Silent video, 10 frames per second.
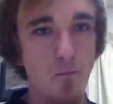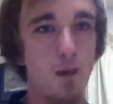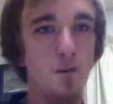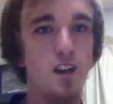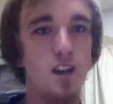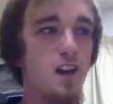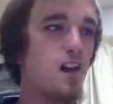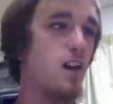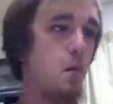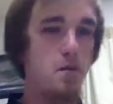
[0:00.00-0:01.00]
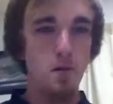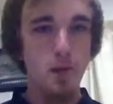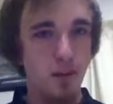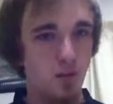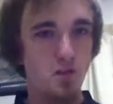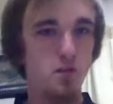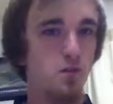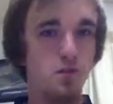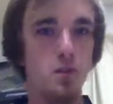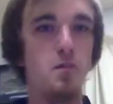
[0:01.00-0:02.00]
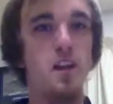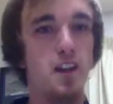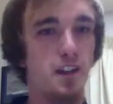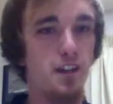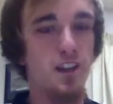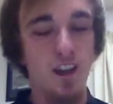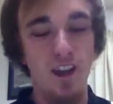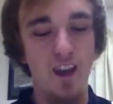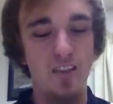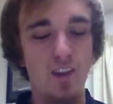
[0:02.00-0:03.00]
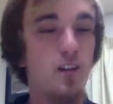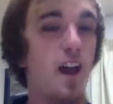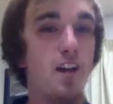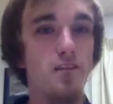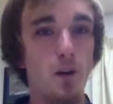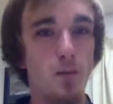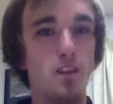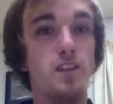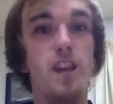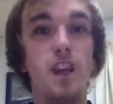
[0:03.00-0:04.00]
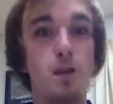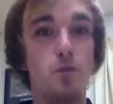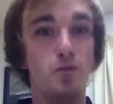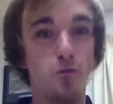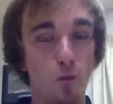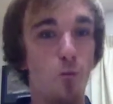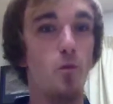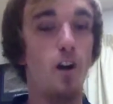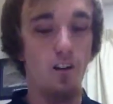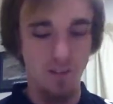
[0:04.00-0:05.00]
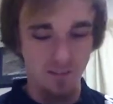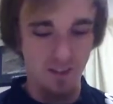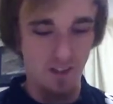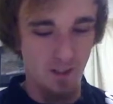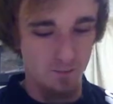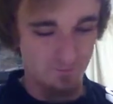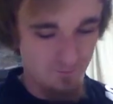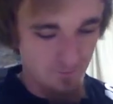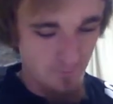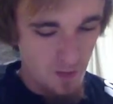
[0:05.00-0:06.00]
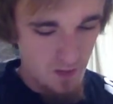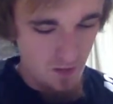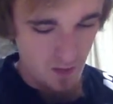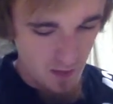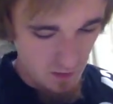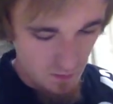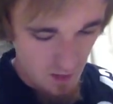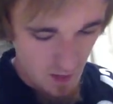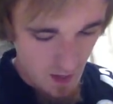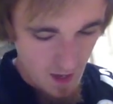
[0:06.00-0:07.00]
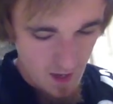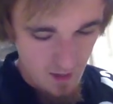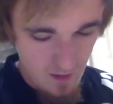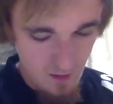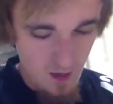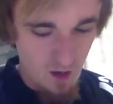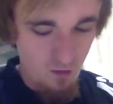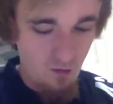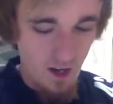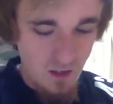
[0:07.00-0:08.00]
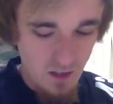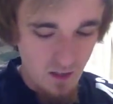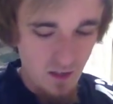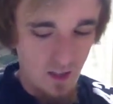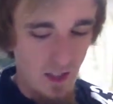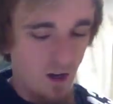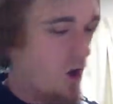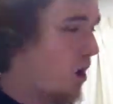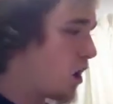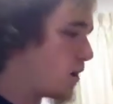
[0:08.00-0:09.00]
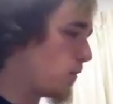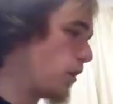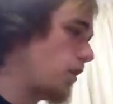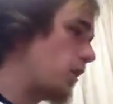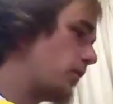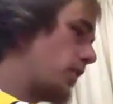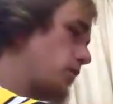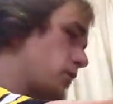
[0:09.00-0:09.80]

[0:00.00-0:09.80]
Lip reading: maybe their pants are just a little too big, and if they don't have that belt, then they can't perform well. So the next one is righteous like armor around your